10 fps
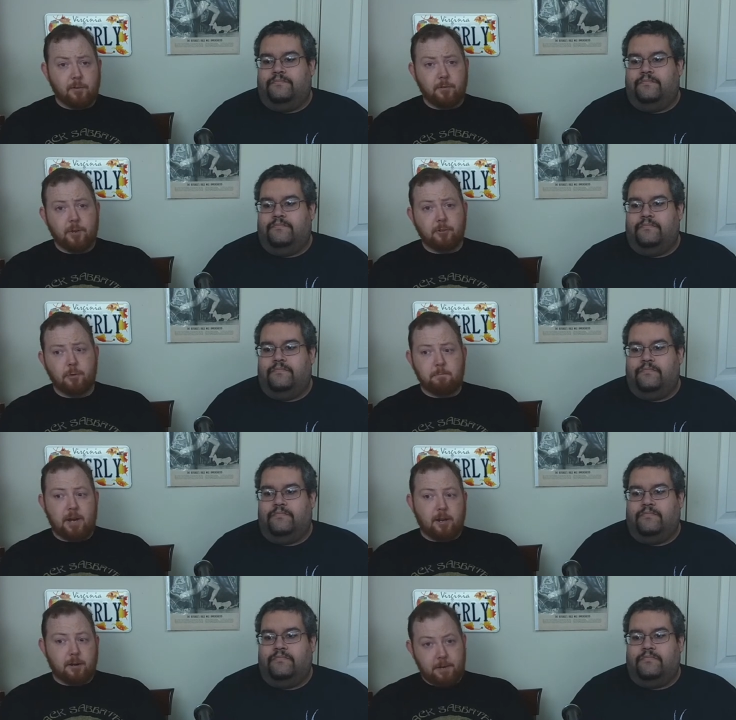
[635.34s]
Speaker 1: feel free to swing
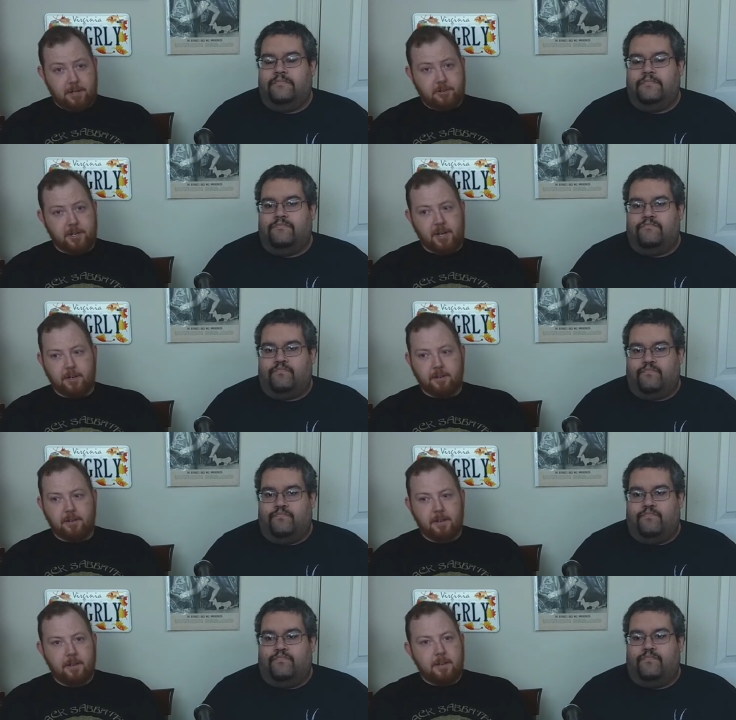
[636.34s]
by our Patreon
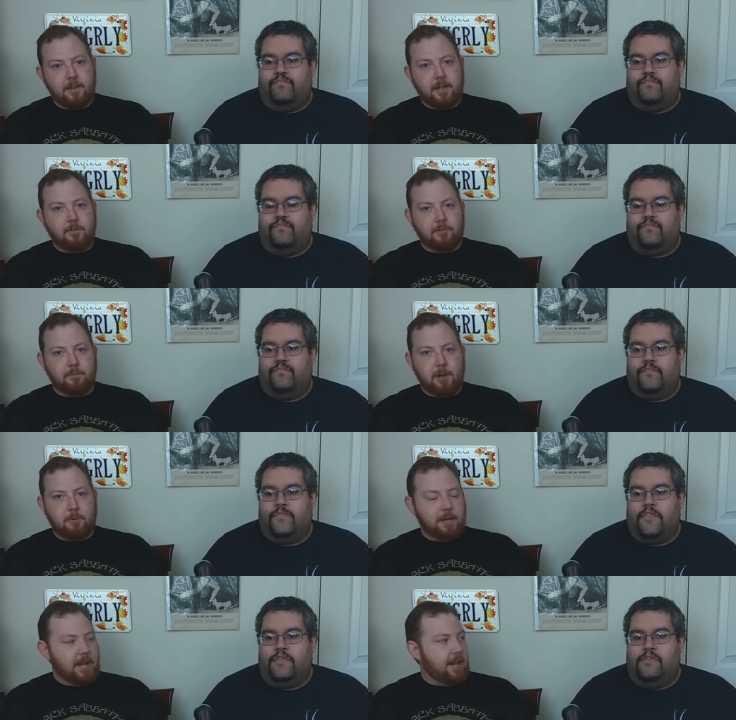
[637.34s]
and give us some
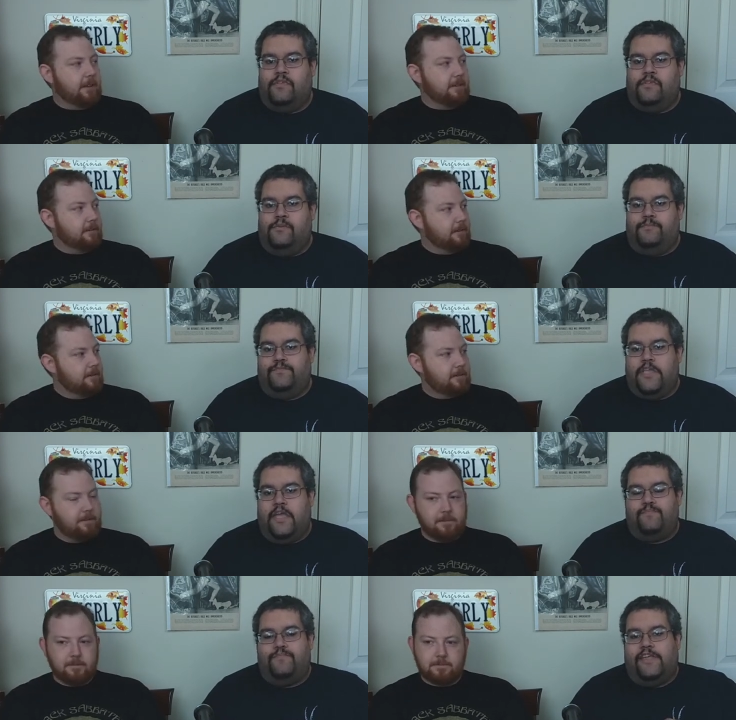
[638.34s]
helping hands.
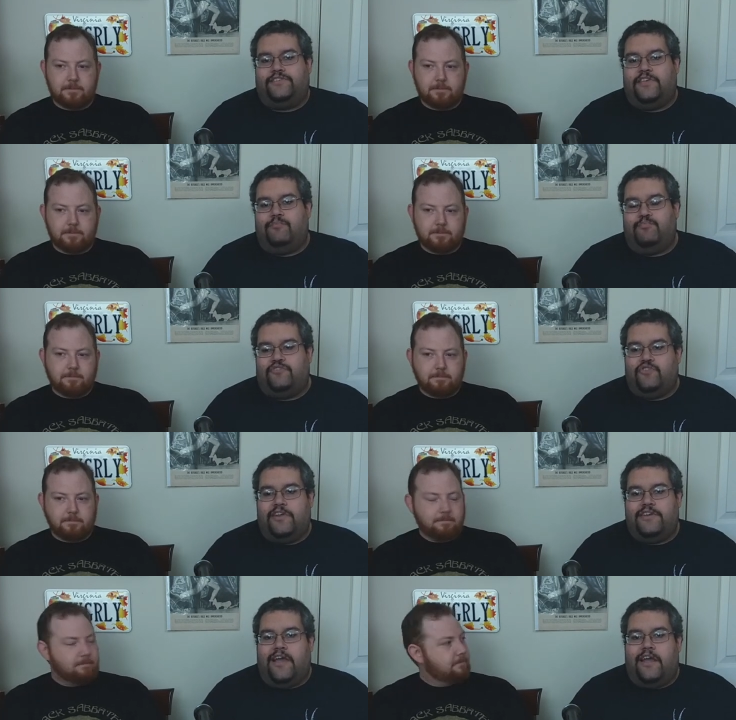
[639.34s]
Speaker 2: Yeah, that's at
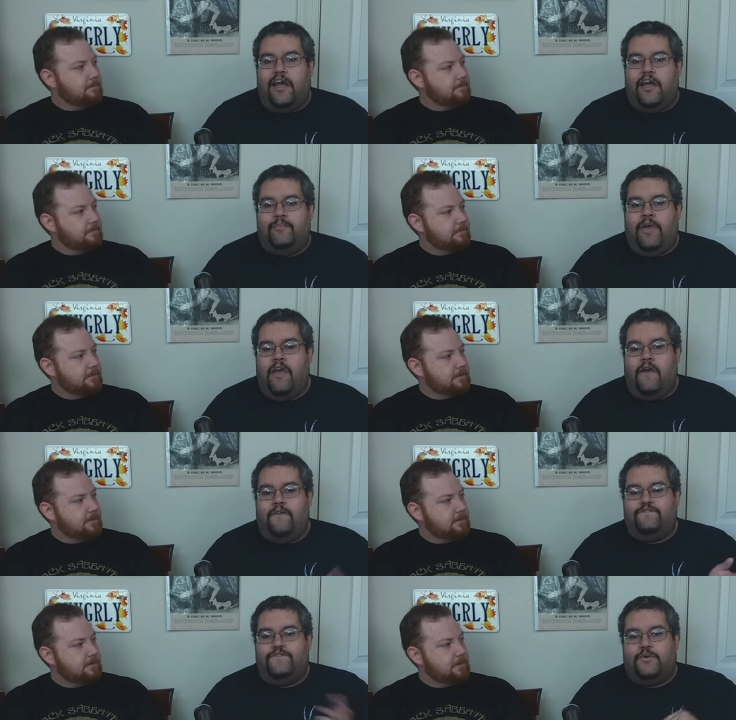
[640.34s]
patreon.com
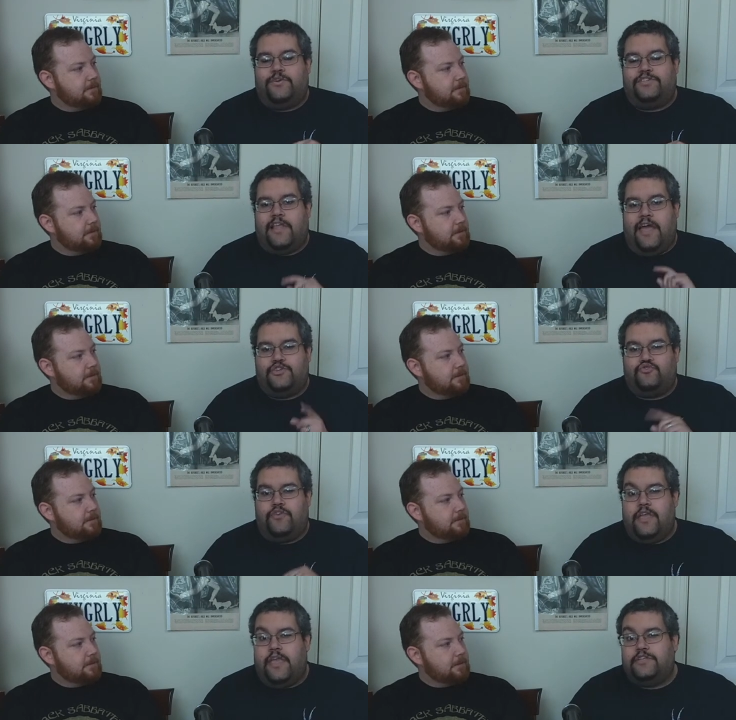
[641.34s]
forward slash
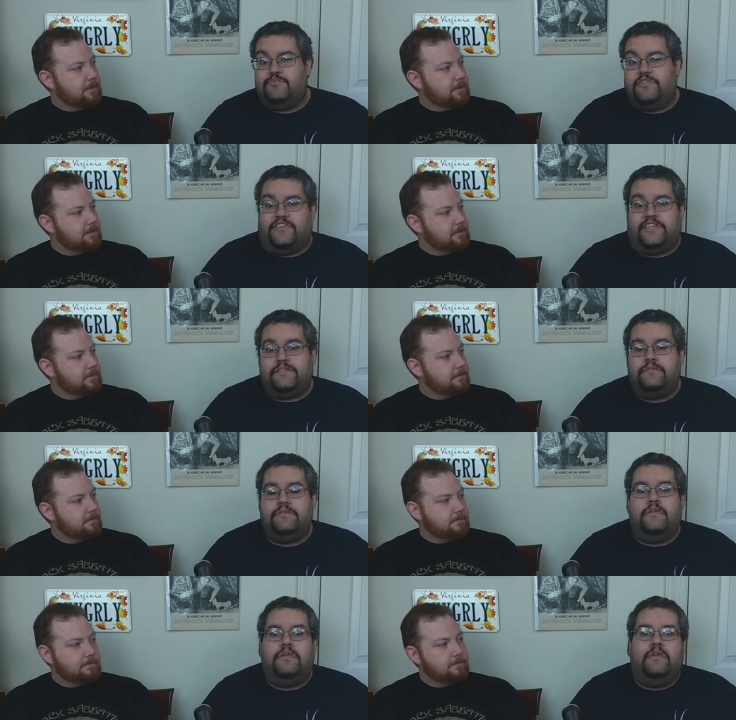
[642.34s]
drinking age movies.
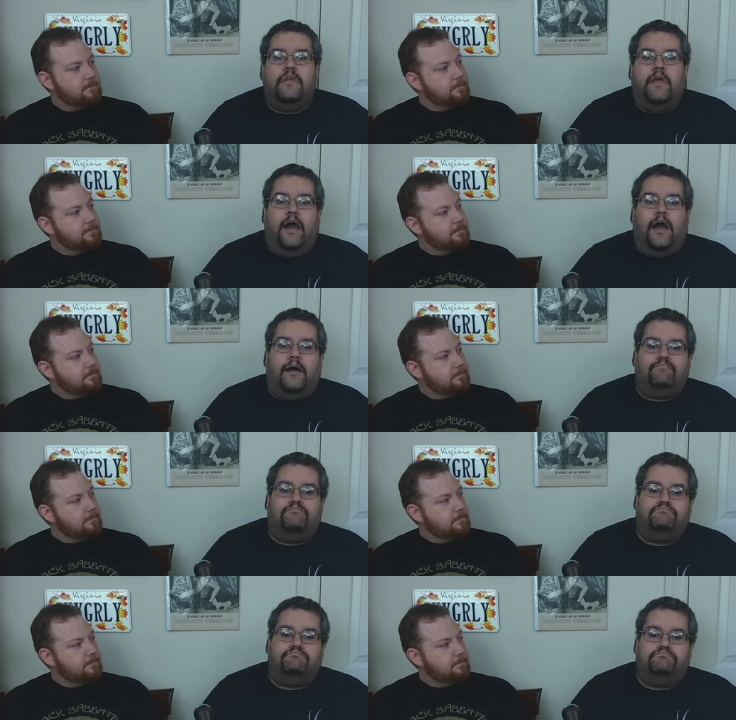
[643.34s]
Um,